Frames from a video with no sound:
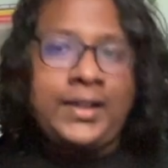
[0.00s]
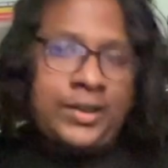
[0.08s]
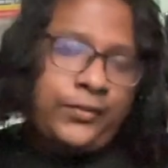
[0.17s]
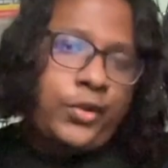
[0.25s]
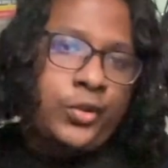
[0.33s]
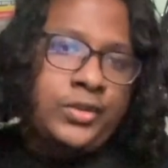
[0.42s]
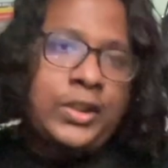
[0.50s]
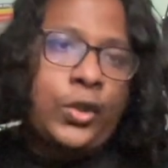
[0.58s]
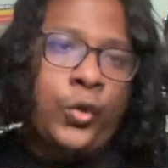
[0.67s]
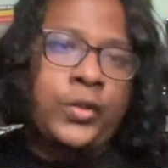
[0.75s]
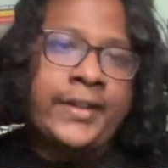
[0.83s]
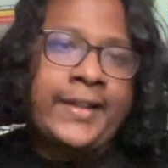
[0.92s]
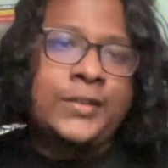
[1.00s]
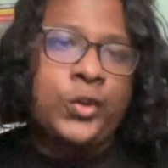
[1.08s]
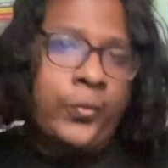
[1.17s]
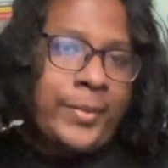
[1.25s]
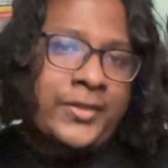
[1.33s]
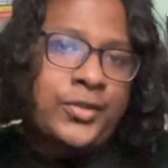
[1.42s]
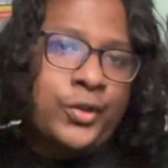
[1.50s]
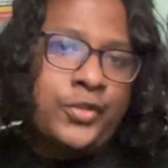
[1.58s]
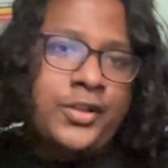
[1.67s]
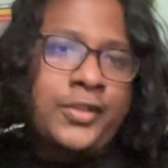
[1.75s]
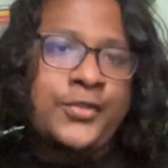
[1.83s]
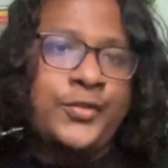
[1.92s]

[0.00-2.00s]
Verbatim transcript: And of course, the whole thing is open source,